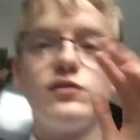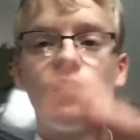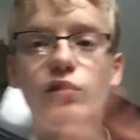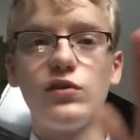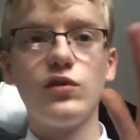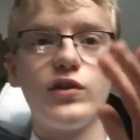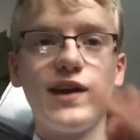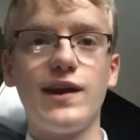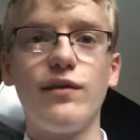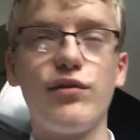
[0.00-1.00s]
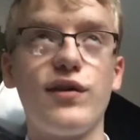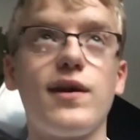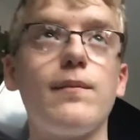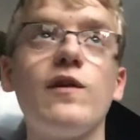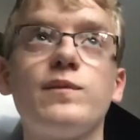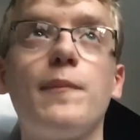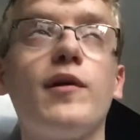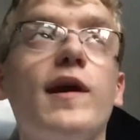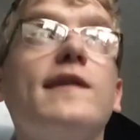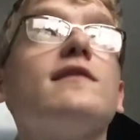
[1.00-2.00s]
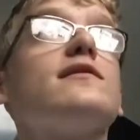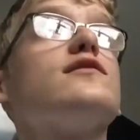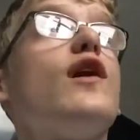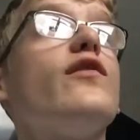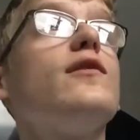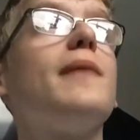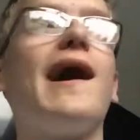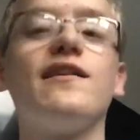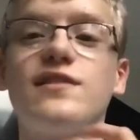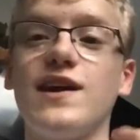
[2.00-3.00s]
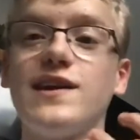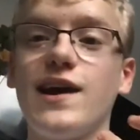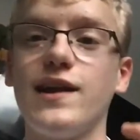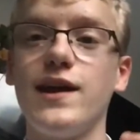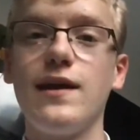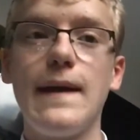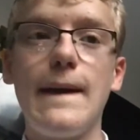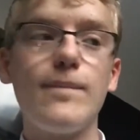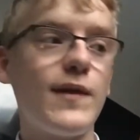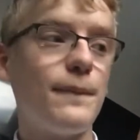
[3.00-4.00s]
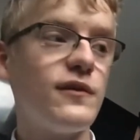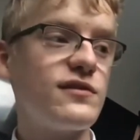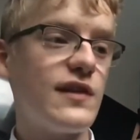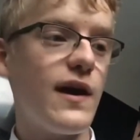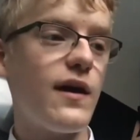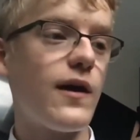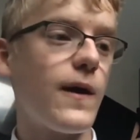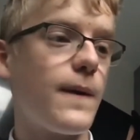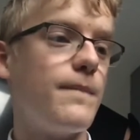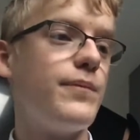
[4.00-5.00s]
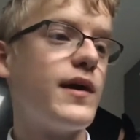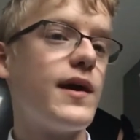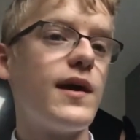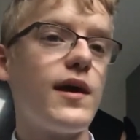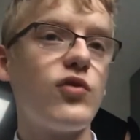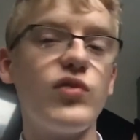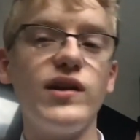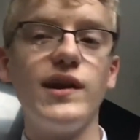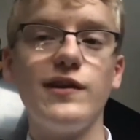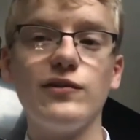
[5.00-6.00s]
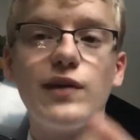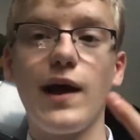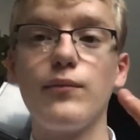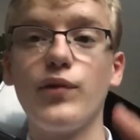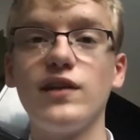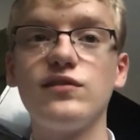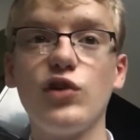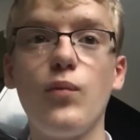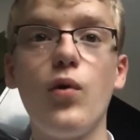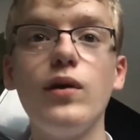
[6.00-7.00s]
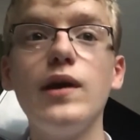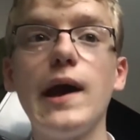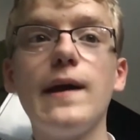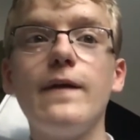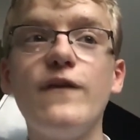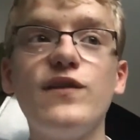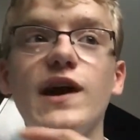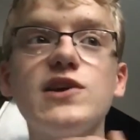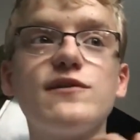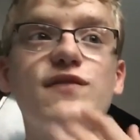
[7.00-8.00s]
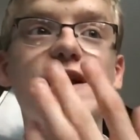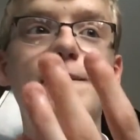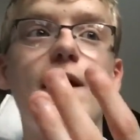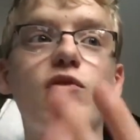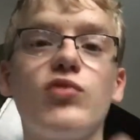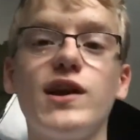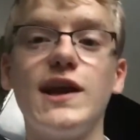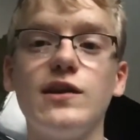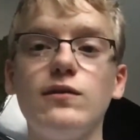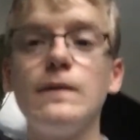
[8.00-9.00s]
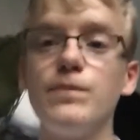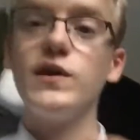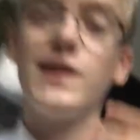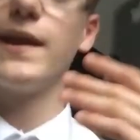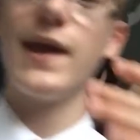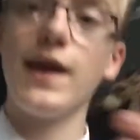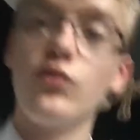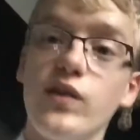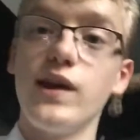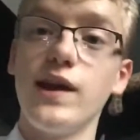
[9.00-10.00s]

or Yanny thing. Most people hate Laurel, but I just hate Yanny. And plus that Green Needle and Brainstorm one. If you actually think about Green Needle, you can hear Green